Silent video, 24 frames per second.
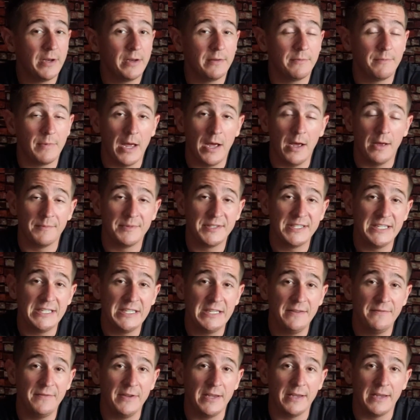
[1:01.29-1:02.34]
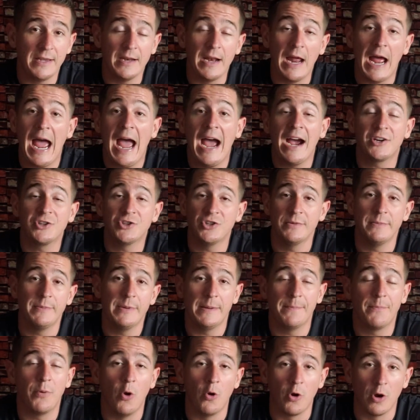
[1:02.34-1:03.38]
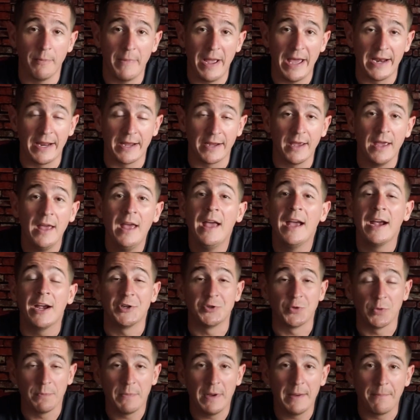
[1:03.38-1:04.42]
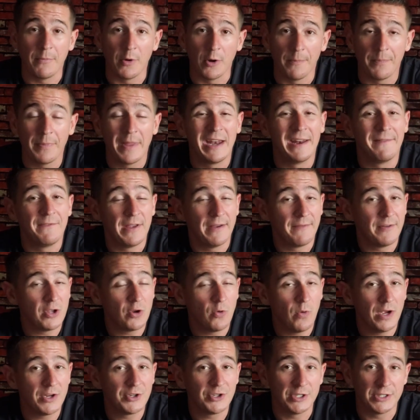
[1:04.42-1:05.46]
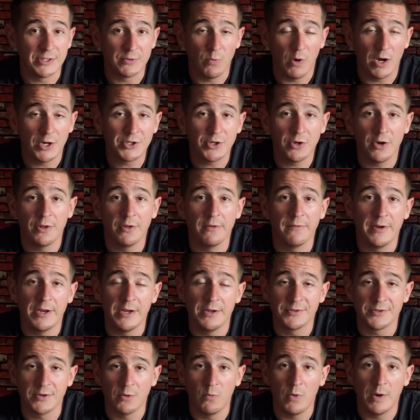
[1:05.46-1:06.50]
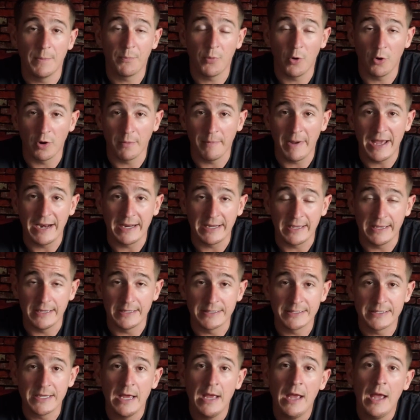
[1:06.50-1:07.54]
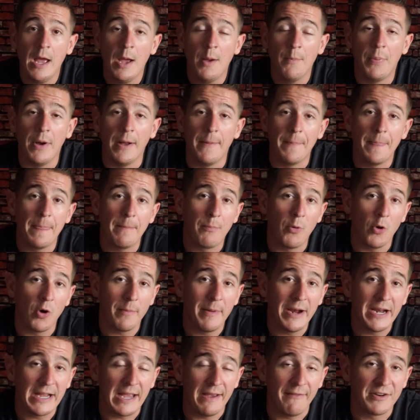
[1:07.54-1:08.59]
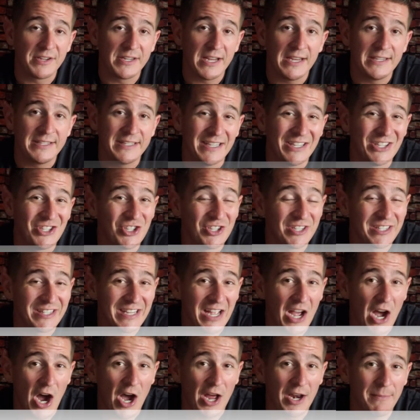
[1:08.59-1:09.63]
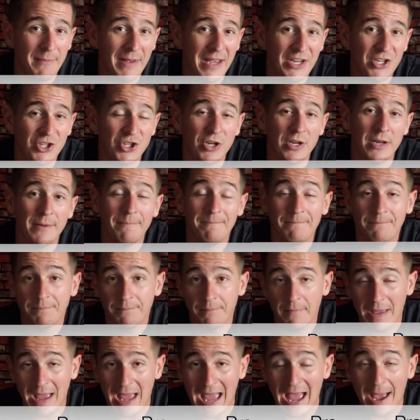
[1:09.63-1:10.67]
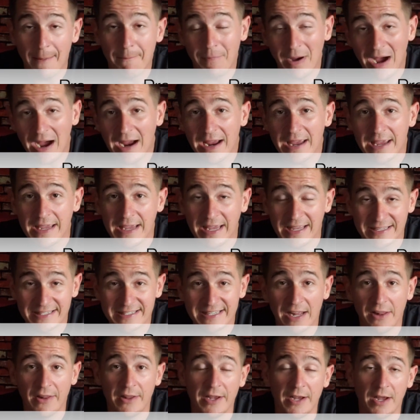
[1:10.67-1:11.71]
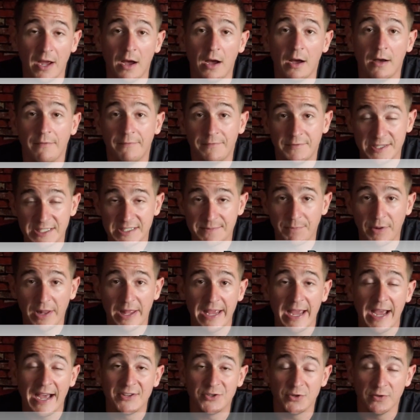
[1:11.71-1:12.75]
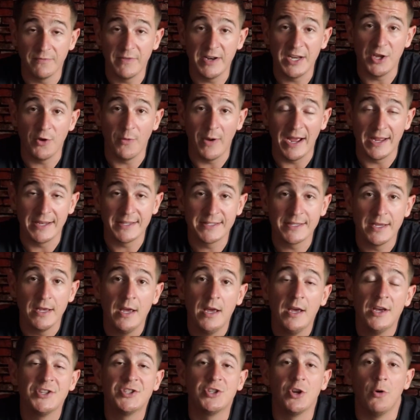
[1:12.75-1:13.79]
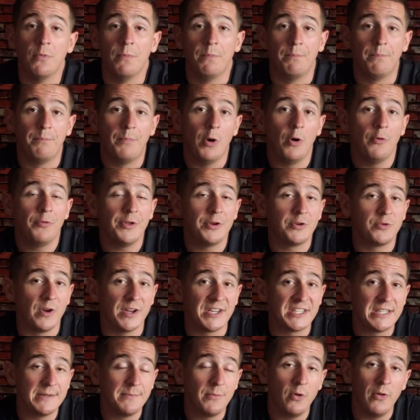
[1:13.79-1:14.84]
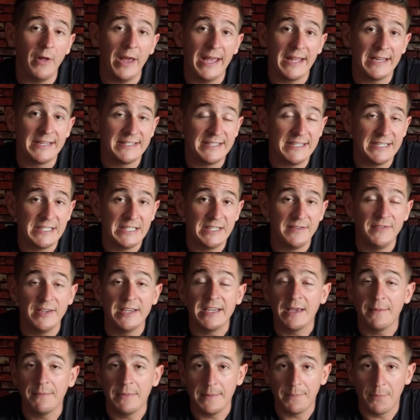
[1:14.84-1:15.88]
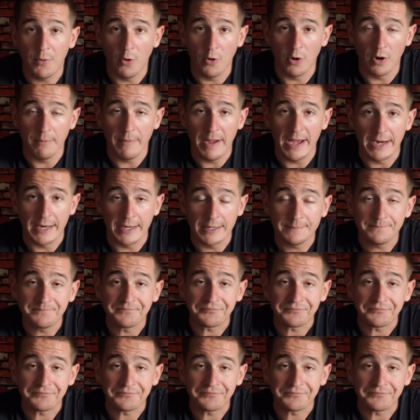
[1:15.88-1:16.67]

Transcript: and um, CTV can actually be programmatic. Because remember, and if you have any questions, watch our other videos on what programmatic is. But programmatic advertising is just the automation buying and selling of display ads or video ads. So both addressable and CTV can be programmatic.